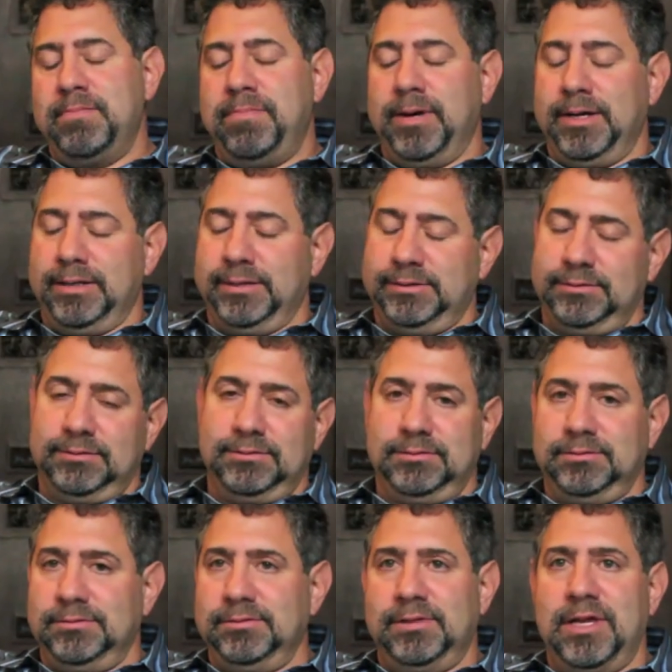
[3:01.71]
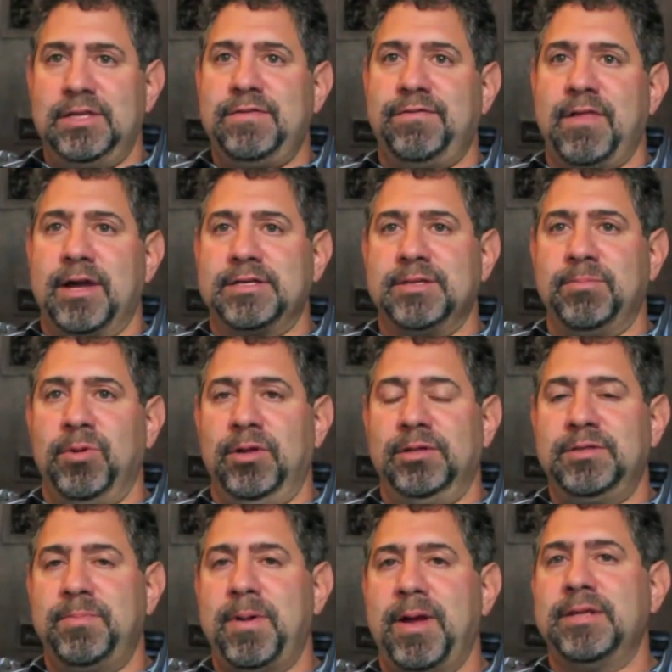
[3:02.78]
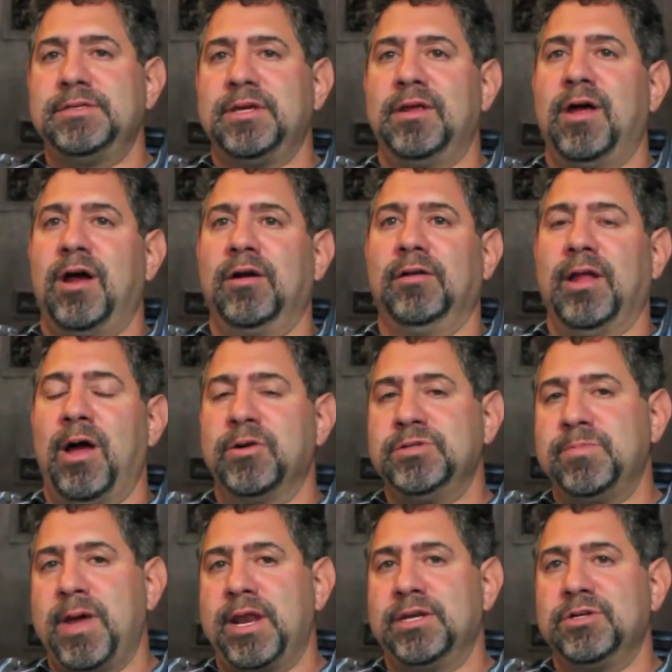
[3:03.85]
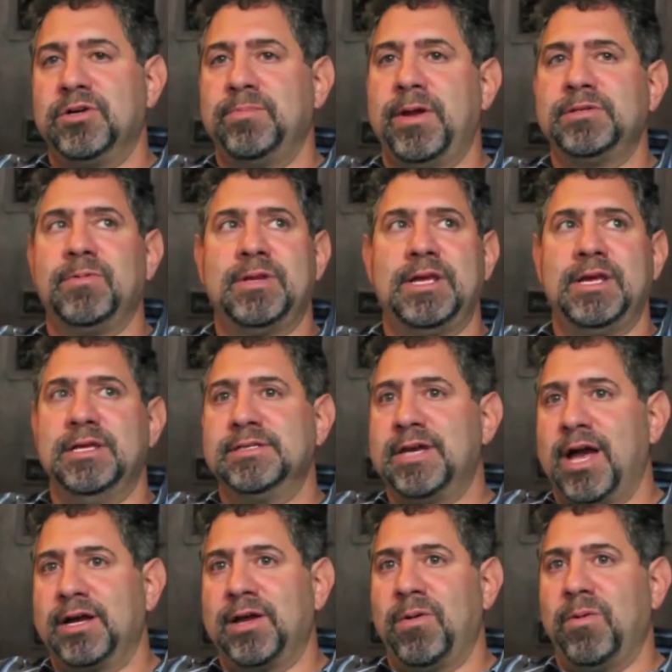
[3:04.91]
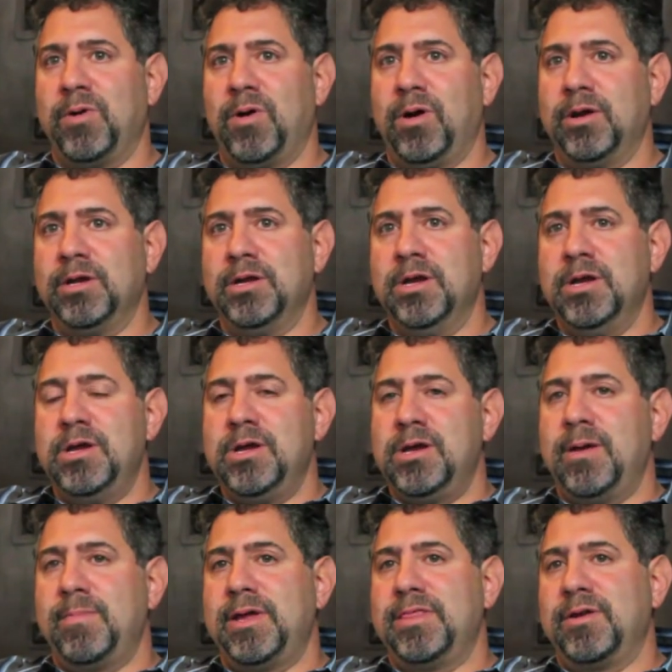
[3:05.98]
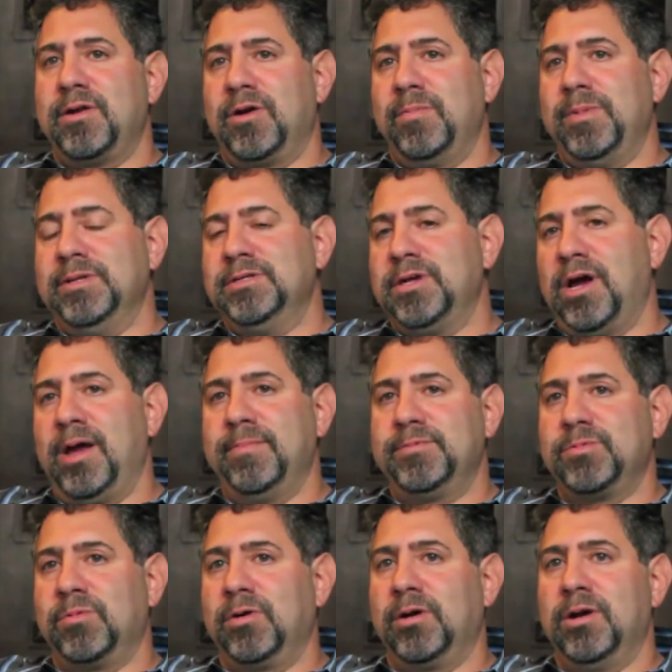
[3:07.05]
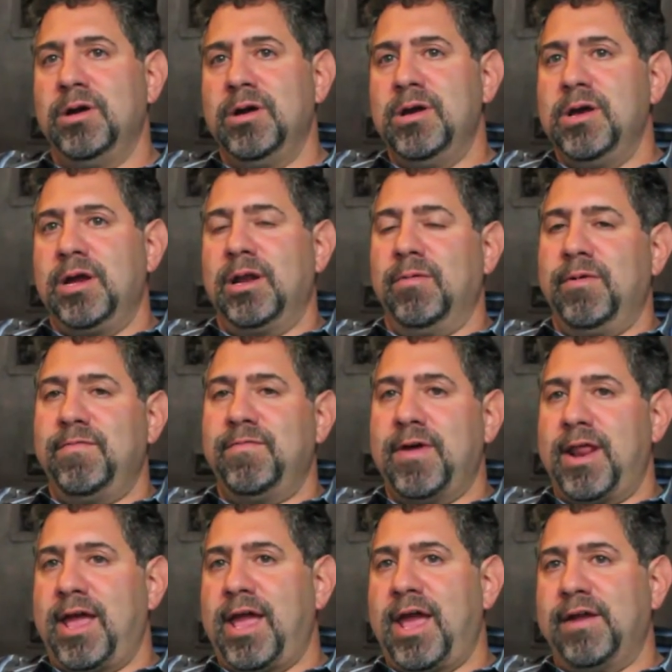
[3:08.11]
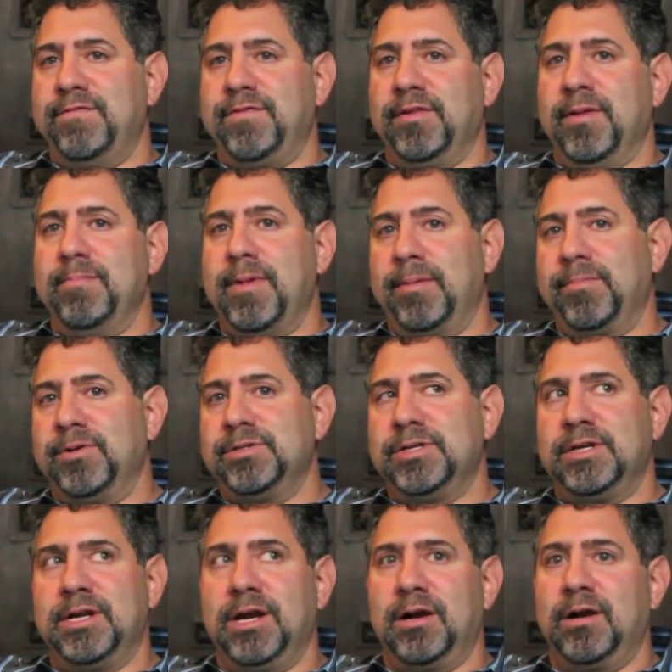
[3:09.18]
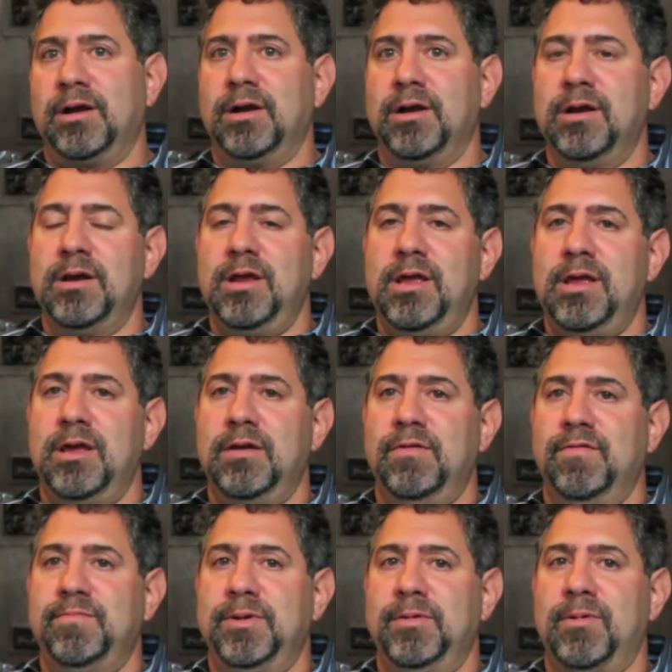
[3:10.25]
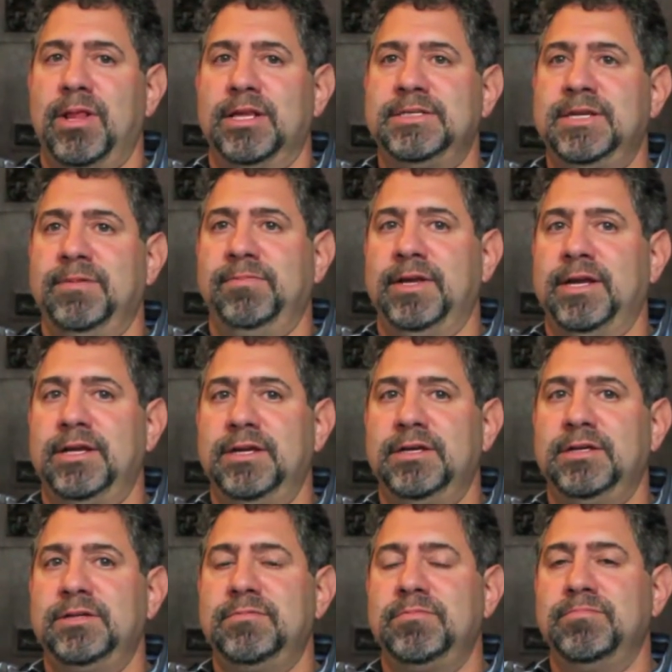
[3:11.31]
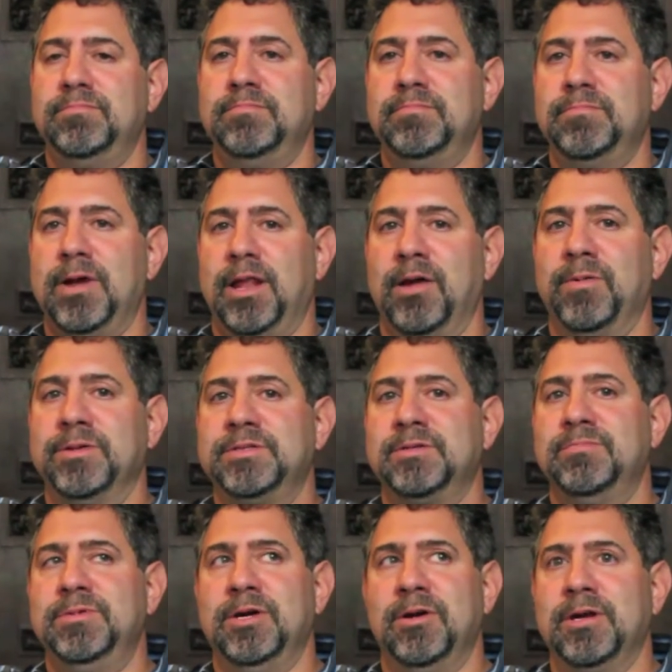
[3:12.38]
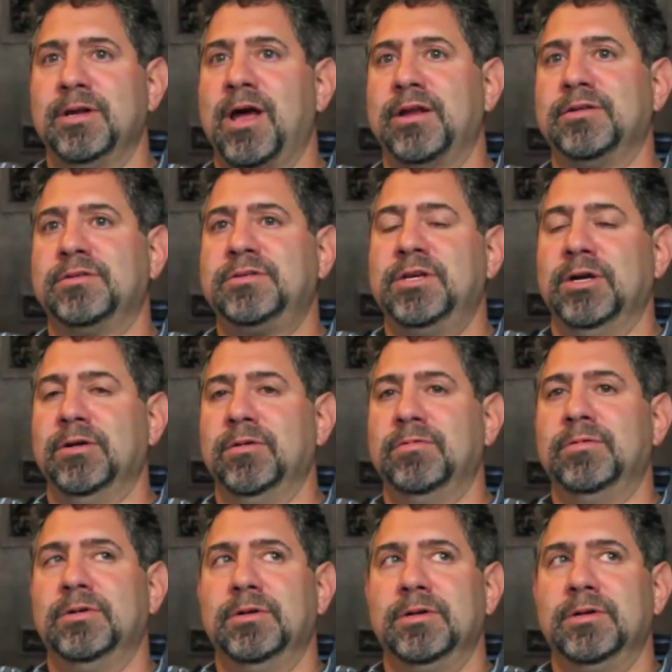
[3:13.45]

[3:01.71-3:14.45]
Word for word: but it's flexible. Depends on our lounge manager. Depends what he's got going on. I mean, there have been times where you know we've had a handful of members in here who have been relatively mellow and subdued and not too